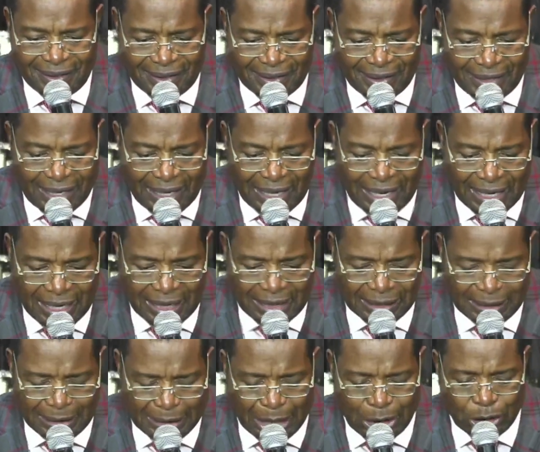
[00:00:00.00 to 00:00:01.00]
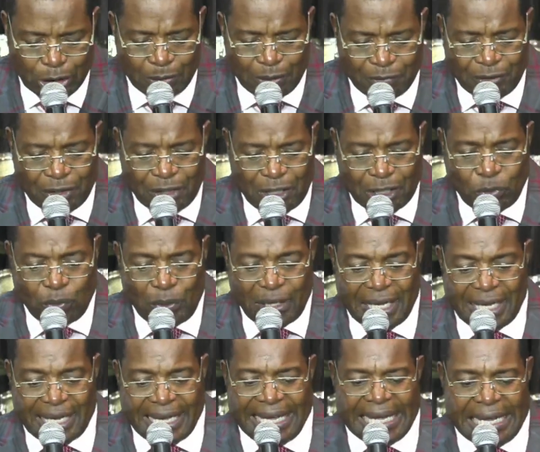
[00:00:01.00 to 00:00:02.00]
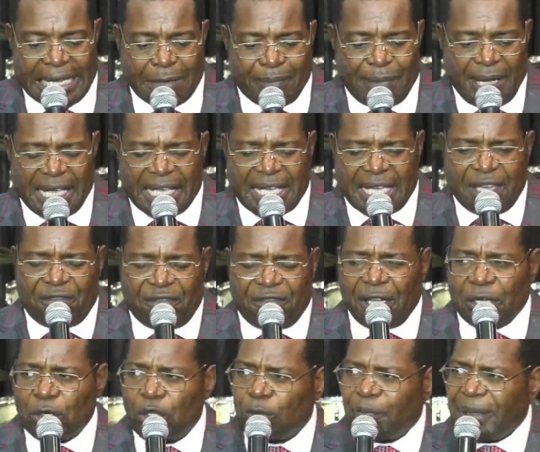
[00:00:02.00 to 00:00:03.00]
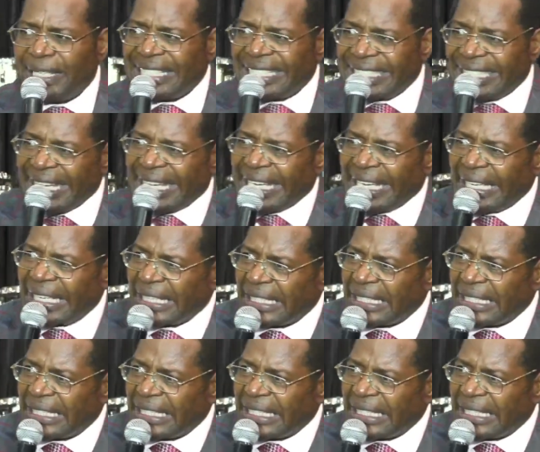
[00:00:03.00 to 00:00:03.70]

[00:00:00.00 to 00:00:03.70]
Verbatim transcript: Ah, in the kingdom of God, we gain by giving, not by taking.